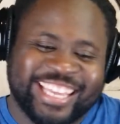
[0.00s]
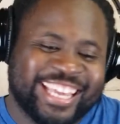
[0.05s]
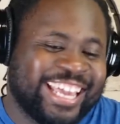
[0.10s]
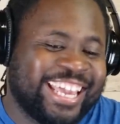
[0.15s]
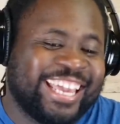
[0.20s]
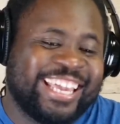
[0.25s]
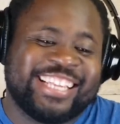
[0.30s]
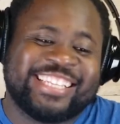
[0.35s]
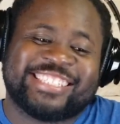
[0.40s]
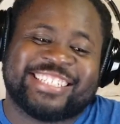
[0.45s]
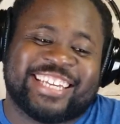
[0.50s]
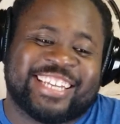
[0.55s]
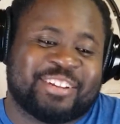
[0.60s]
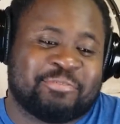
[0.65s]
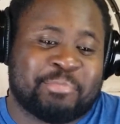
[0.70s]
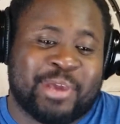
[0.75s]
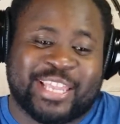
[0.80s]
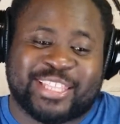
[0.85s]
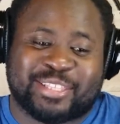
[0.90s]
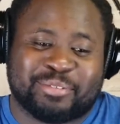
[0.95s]
He's gonna
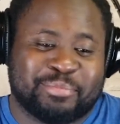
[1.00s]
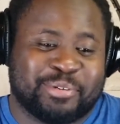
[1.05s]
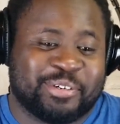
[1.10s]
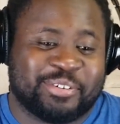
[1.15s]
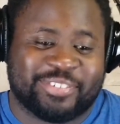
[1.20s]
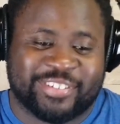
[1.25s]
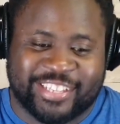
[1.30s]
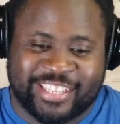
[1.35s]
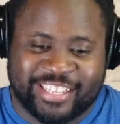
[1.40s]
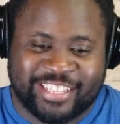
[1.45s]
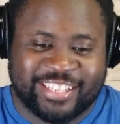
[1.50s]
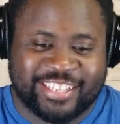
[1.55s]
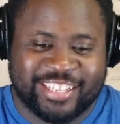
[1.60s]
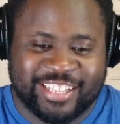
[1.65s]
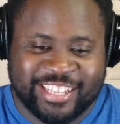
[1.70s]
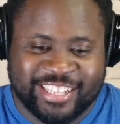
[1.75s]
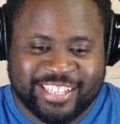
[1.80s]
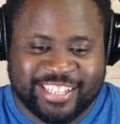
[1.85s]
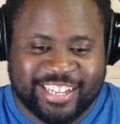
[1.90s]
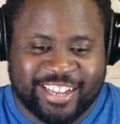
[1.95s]
make the movie.
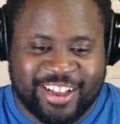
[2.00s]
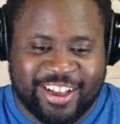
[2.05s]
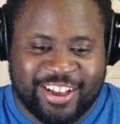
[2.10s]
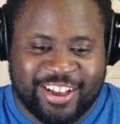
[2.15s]
SFPD.